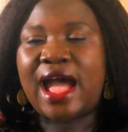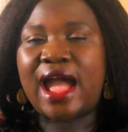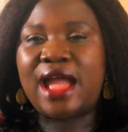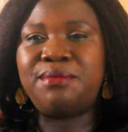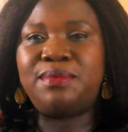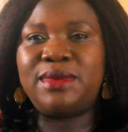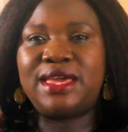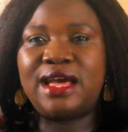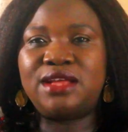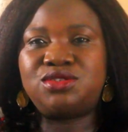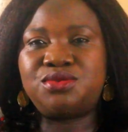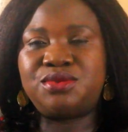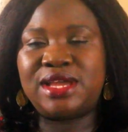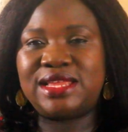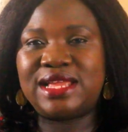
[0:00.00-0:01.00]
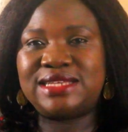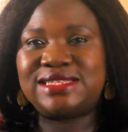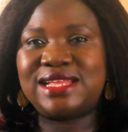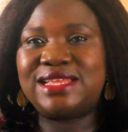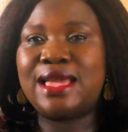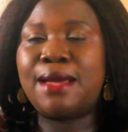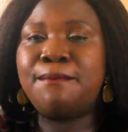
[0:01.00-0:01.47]
I began to
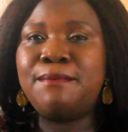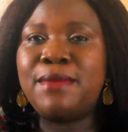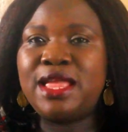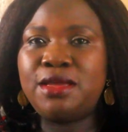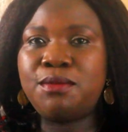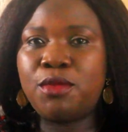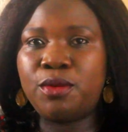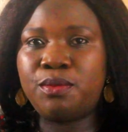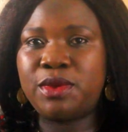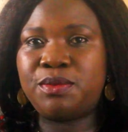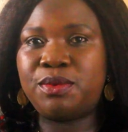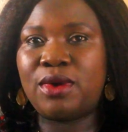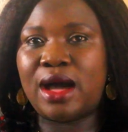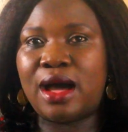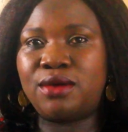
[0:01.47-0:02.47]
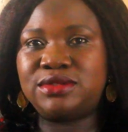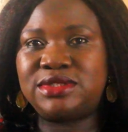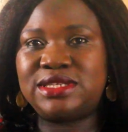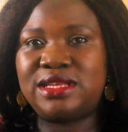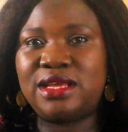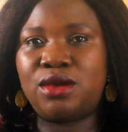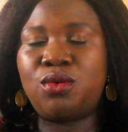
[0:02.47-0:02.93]
realize that there are many more people out
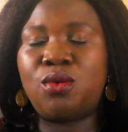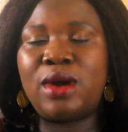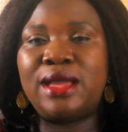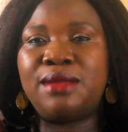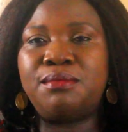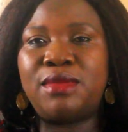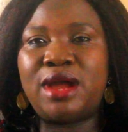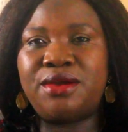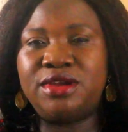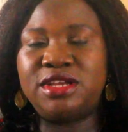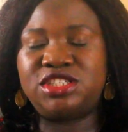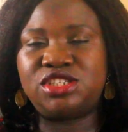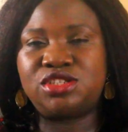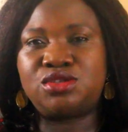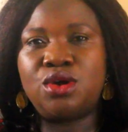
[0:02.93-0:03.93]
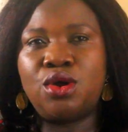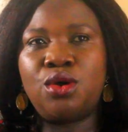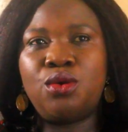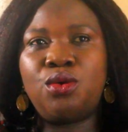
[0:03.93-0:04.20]
there who are in marriages,